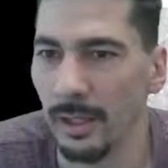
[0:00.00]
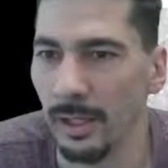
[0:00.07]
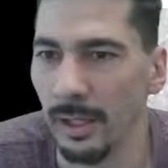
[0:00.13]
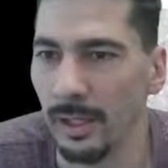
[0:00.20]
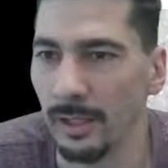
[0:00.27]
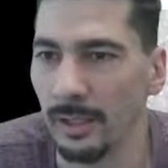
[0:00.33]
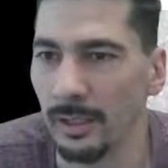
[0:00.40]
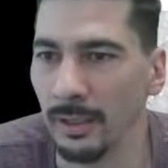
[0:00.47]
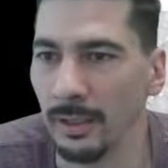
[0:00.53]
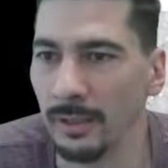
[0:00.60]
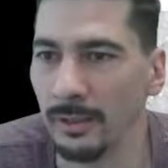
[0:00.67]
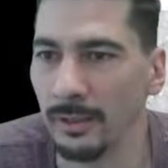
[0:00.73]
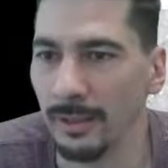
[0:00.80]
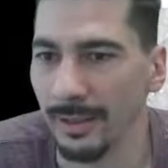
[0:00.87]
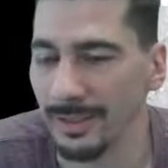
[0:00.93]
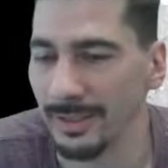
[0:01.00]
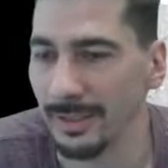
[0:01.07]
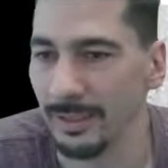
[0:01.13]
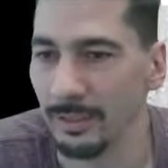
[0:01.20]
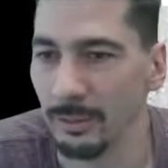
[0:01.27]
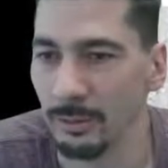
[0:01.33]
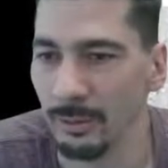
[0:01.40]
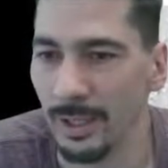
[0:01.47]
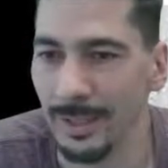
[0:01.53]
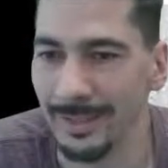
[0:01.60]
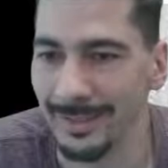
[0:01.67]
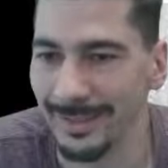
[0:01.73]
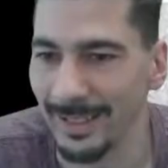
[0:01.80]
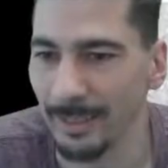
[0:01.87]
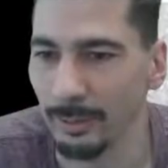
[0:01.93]
And uh, like I said, you're
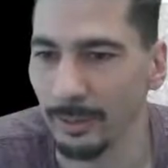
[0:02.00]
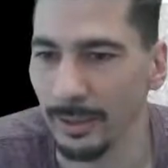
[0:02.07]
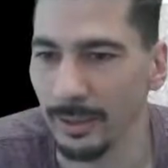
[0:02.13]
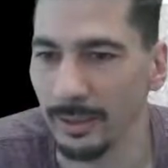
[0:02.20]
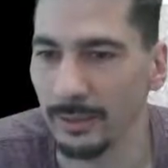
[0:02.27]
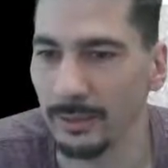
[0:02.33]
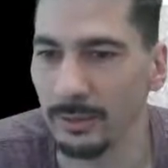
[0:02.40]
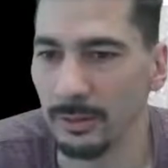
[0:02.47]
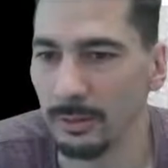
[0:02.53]
not disabling it.